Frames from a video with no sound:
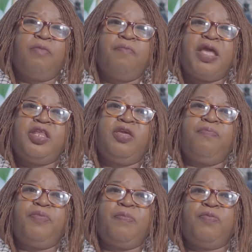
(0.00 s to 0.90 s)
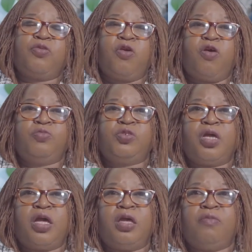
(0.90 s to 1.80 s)
Many people come,
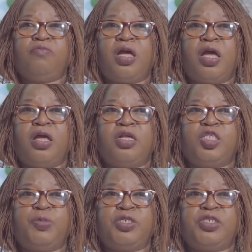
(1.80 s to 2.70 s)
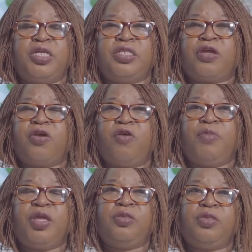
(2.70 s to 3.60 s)
especially they
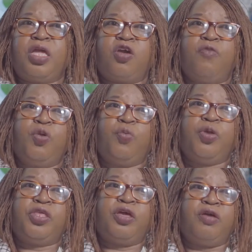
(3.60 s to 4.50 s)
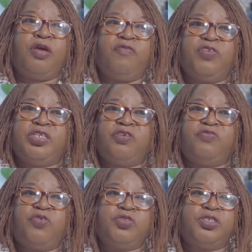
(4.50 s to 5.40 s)
come in with a visa
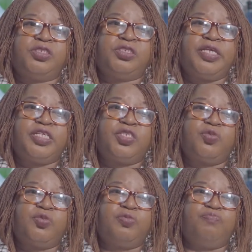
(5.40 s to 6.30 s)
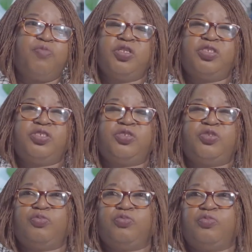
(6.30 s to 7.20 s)
for 6
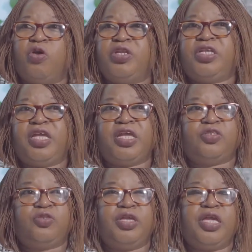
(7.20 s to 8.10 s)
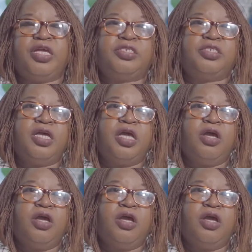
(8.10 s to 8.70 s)
months, 1 year, 2 years.